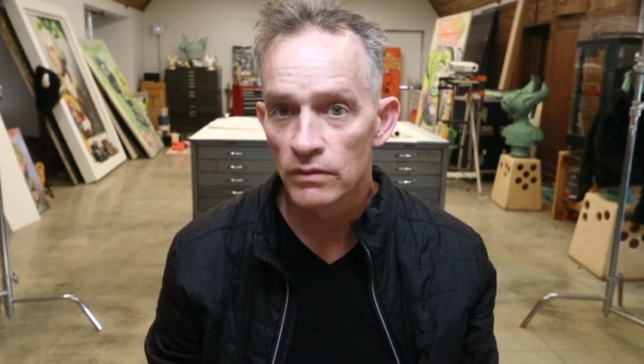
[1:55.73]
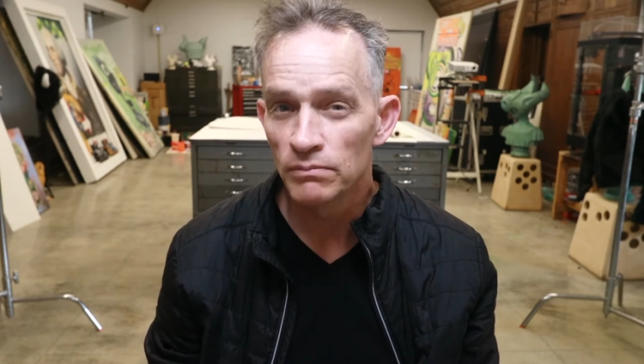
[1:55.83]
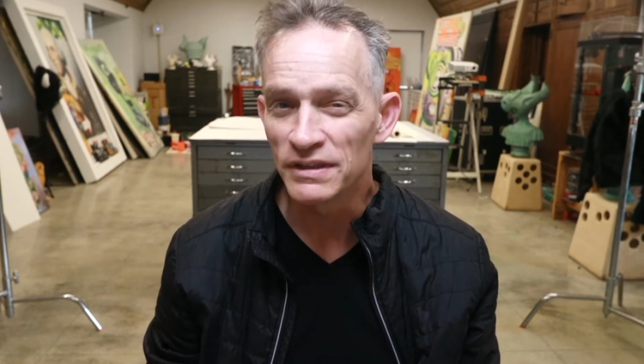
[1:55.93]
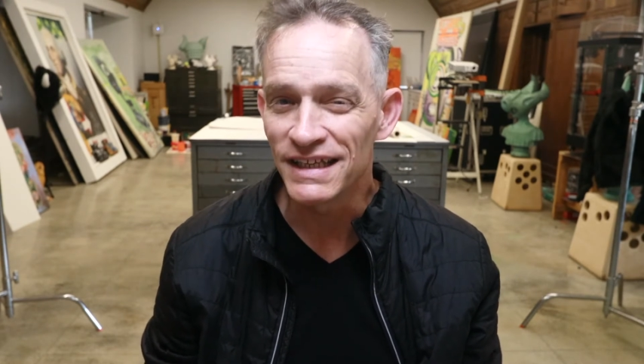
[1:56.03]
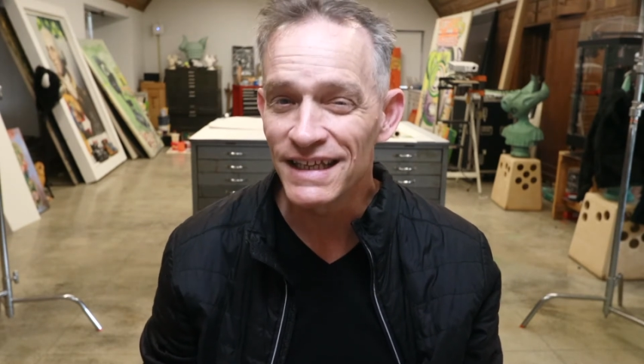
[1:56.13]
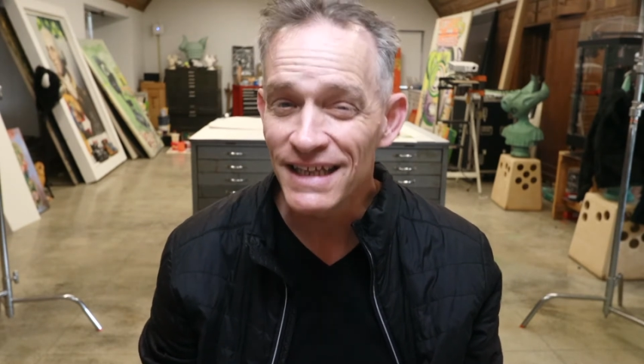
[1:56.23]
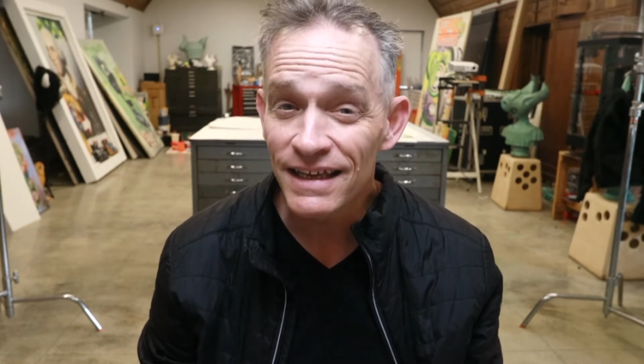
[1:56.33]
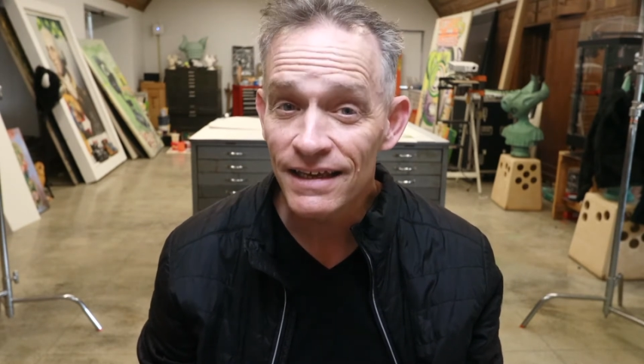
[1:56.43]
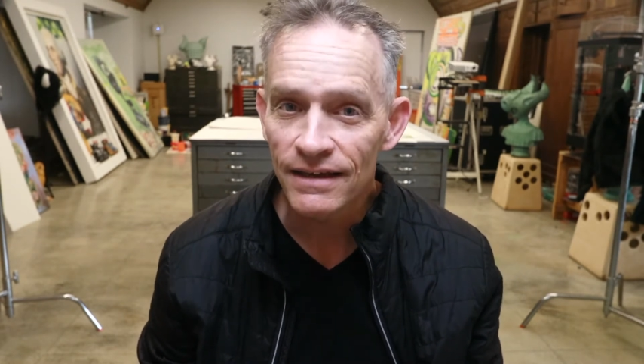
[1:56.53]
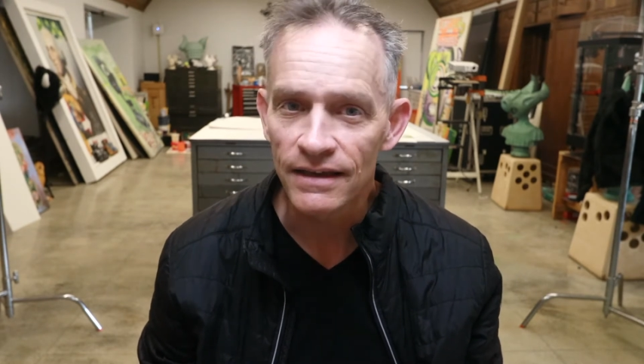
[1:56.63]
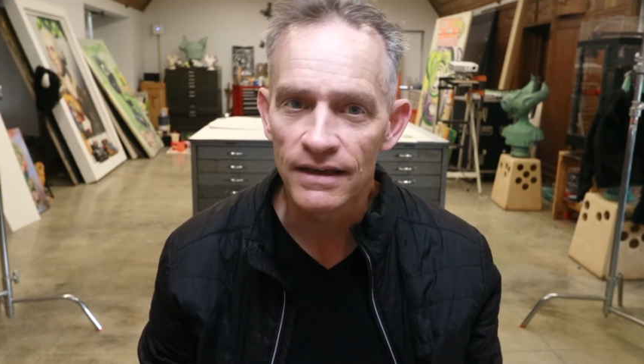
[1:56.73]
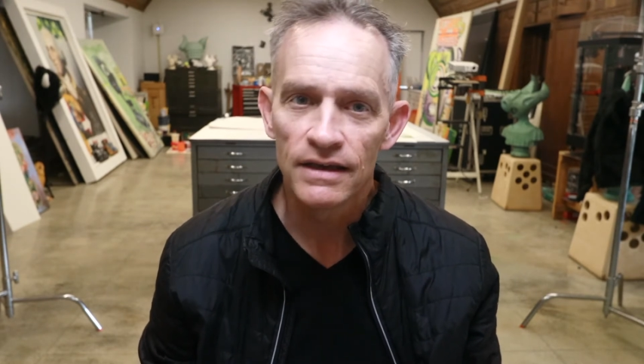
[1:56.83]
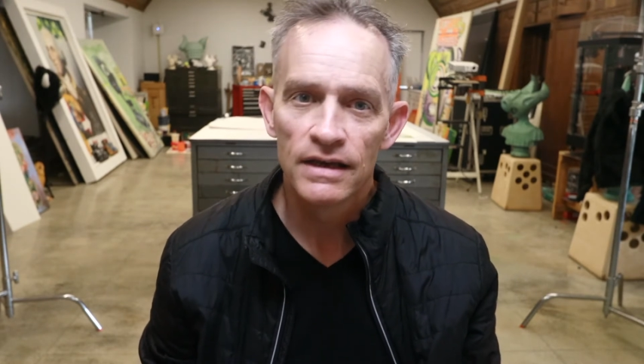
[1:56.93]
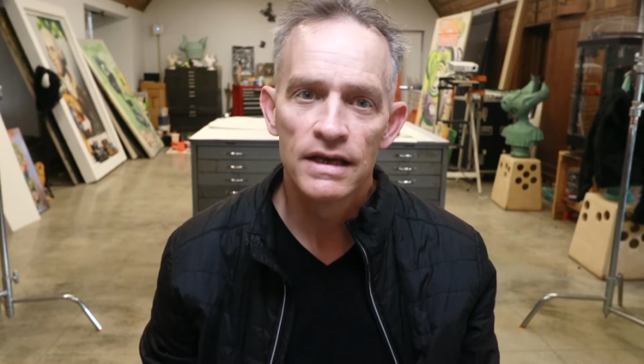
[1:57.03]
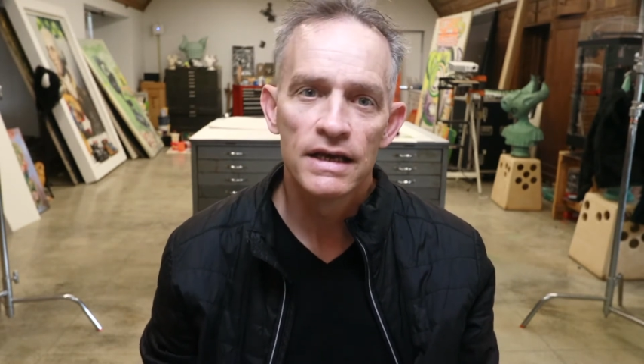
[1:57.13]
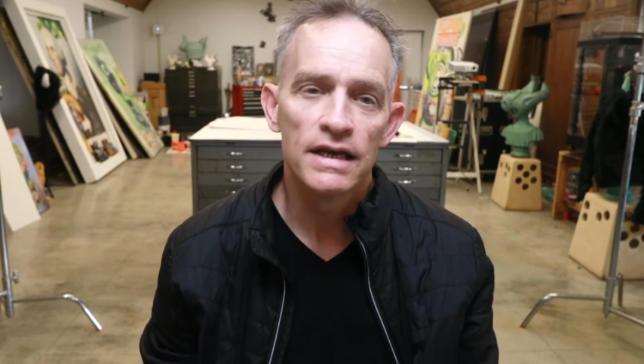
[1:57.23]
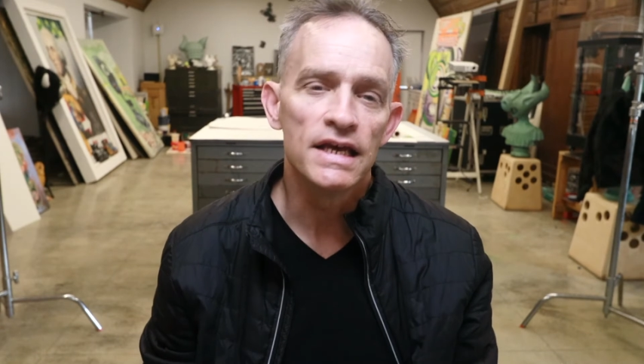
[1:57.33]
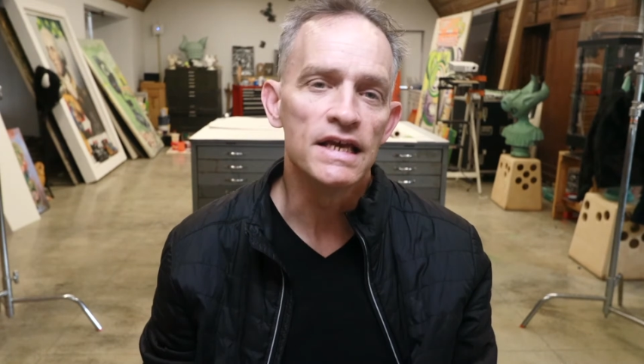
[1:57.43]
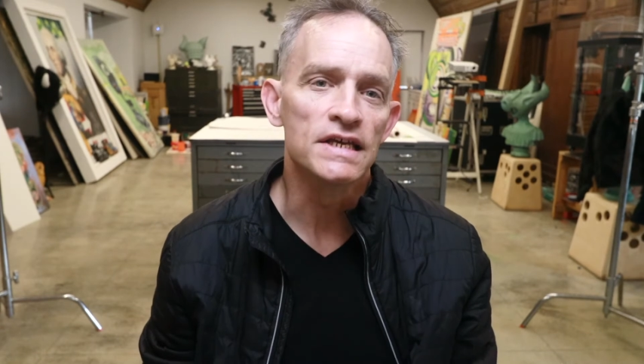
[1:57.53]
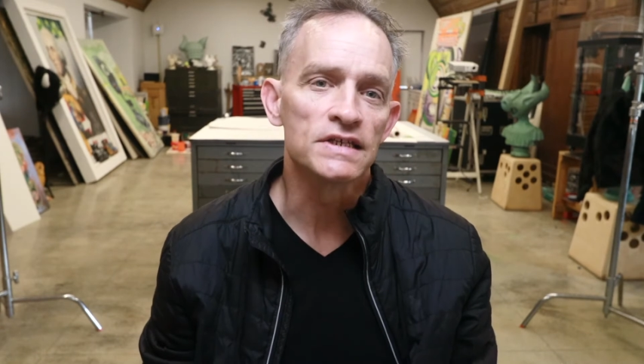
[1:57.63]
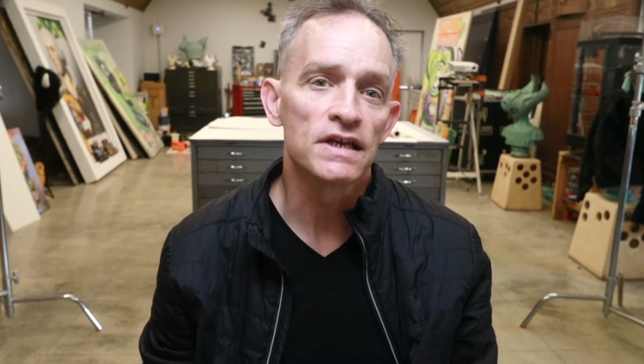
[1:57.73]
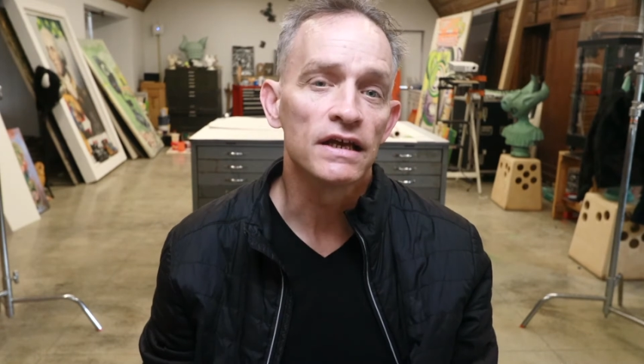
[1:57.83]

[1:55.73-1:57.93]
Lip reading: But the key is